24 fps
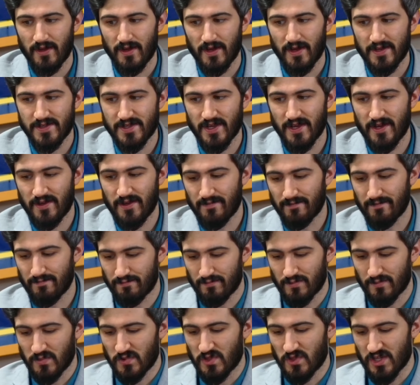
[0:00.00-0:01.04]
Is it
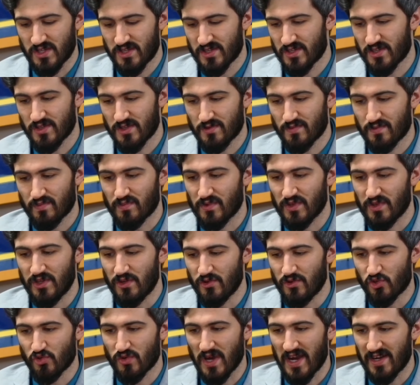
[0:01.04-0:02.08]
just the
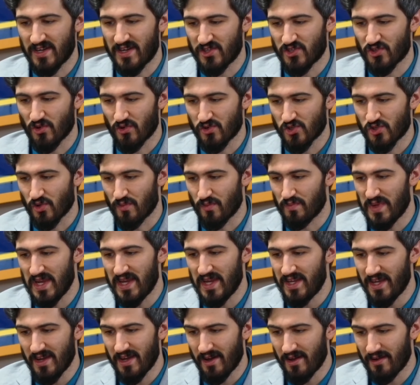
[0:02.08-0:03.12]
new trend in social
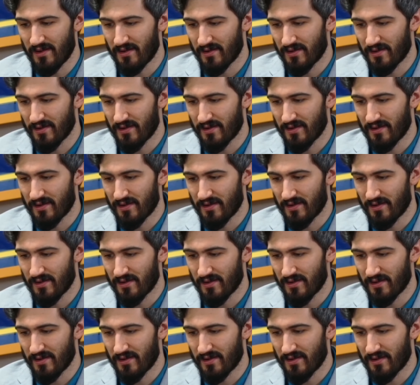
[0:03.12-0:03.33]
media?